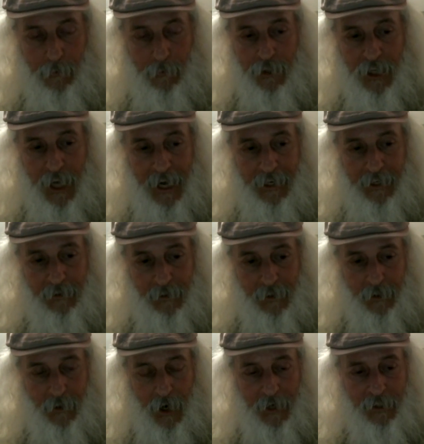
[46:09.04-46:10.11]
they were sighted,
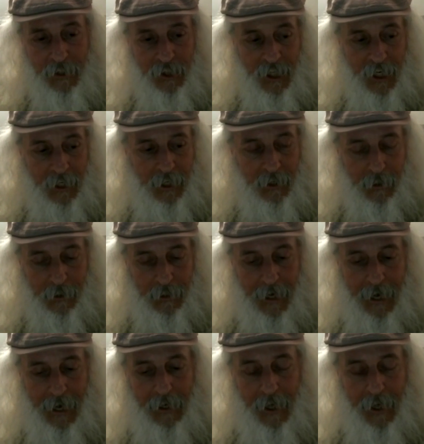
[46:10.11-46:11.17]
you know, on the scene and all
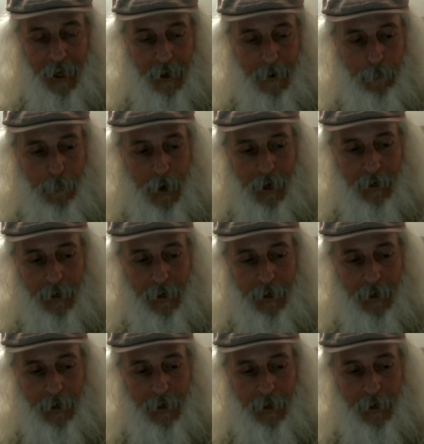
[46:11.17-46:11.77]
that. But